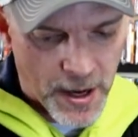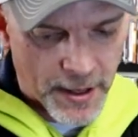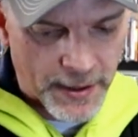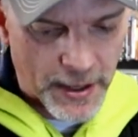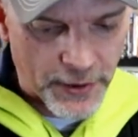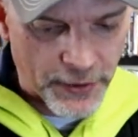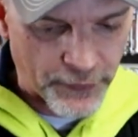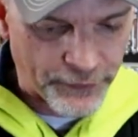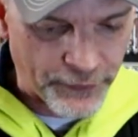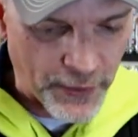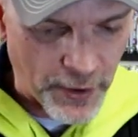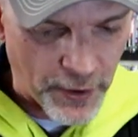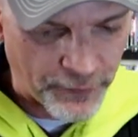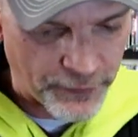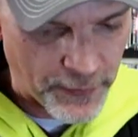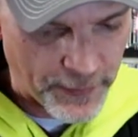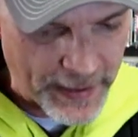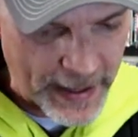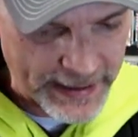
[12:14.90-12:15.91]
Another
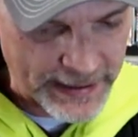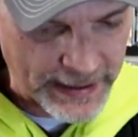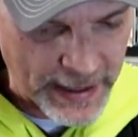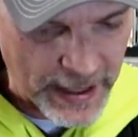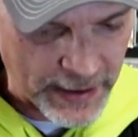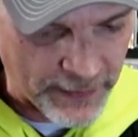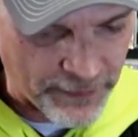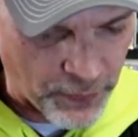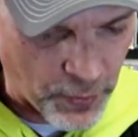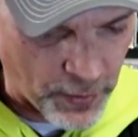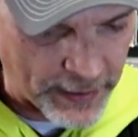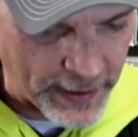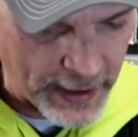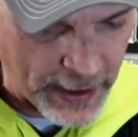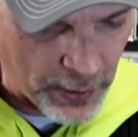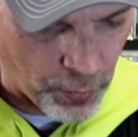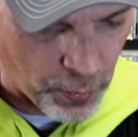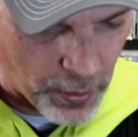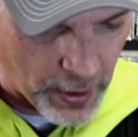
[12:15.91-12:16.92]
film from nineteen eighty-four that
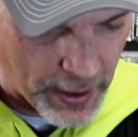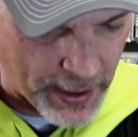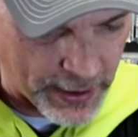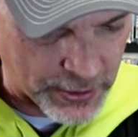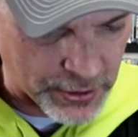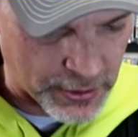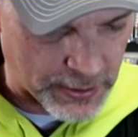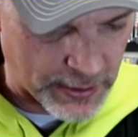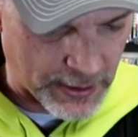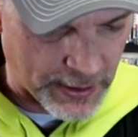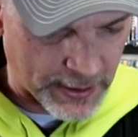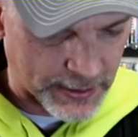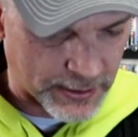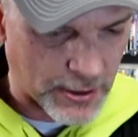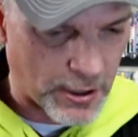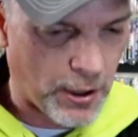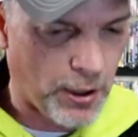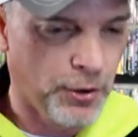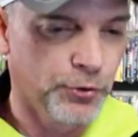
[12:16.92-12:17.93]
I watched is
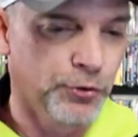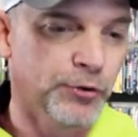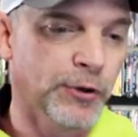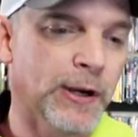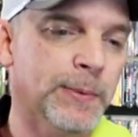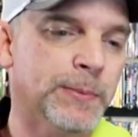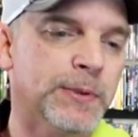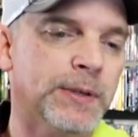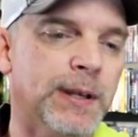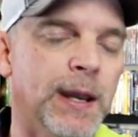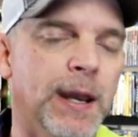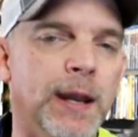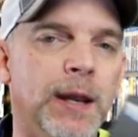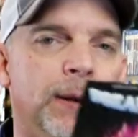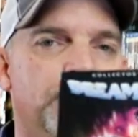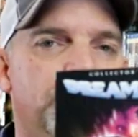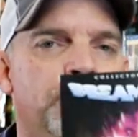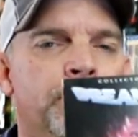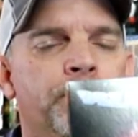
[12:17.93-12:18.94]
called
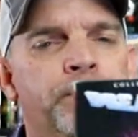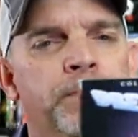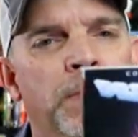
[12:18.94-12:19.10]
Dreamscape.